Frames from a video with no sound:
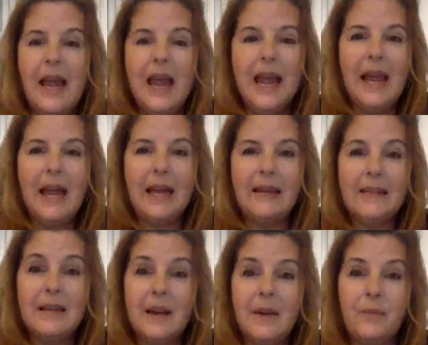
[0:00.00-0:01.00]
And
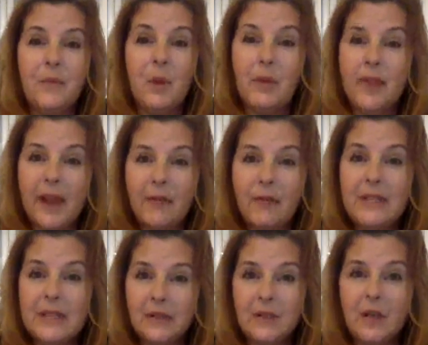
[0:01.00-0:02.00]
um, with every
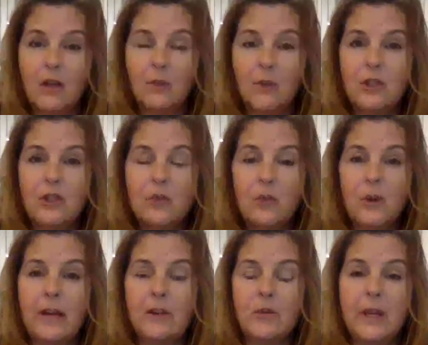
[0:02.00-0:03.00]
$10 purchase, we're
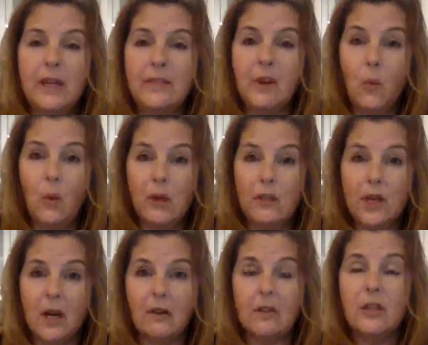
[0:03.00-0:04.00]
actually giving
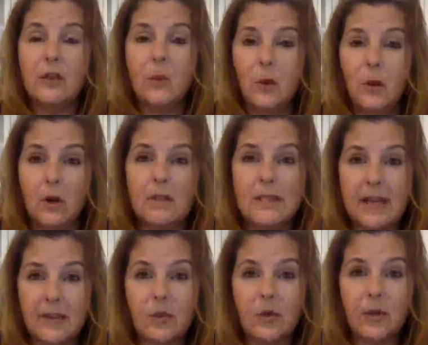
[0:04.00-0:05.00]
$1 to the World
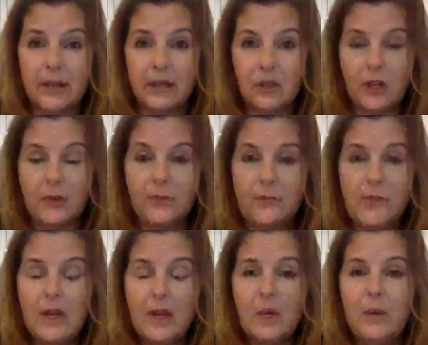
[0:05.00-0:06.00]
Central Kitchen,
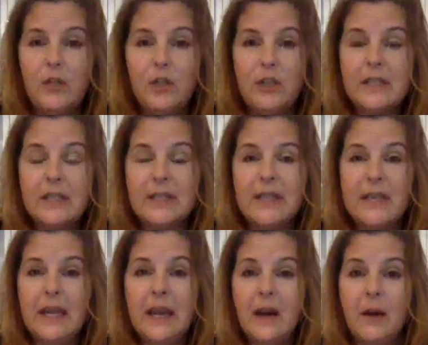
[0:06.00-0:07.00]
which is
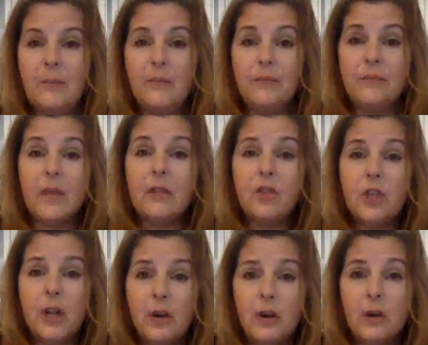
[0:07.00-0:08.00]
the um,
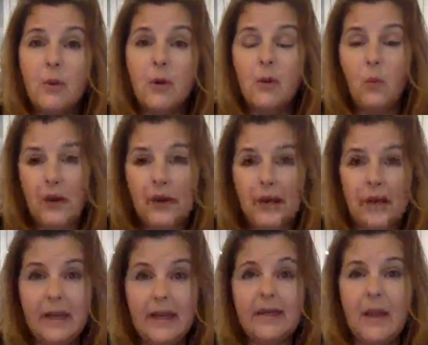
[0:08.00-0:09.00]
charitable wing
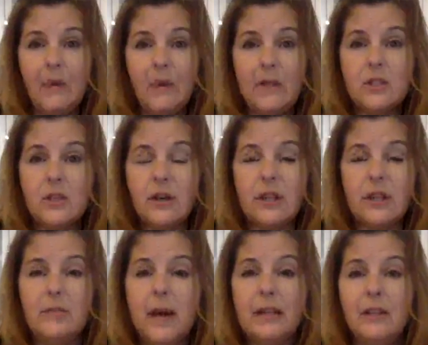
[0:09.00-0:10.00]
that was
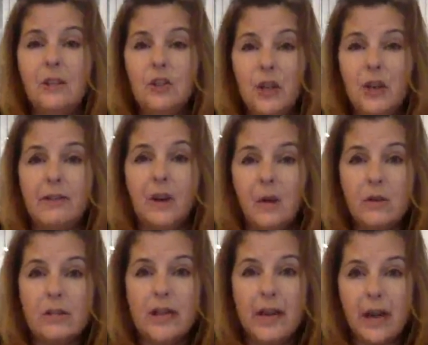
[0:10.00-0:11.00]
started by Chef
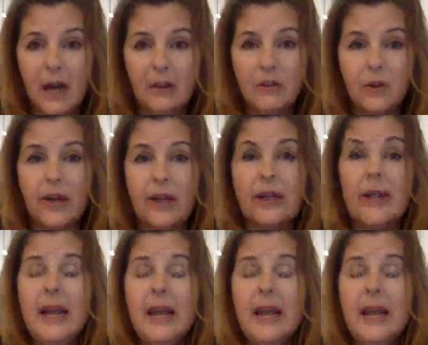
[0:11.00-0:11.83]
Jose Andre.